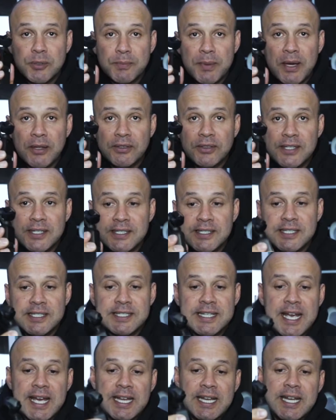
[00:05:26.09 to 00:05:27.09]
about this
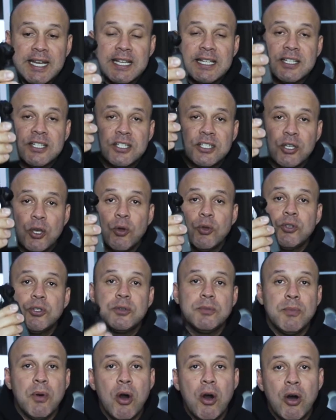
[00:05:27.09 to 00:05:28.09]
is that it is so
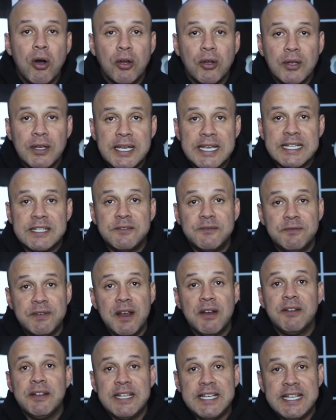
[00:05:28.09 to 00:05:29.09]
small, it's
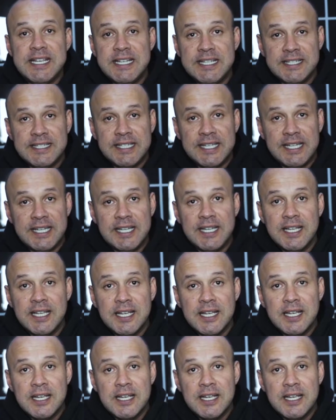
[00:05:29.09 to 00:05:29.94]
very easy,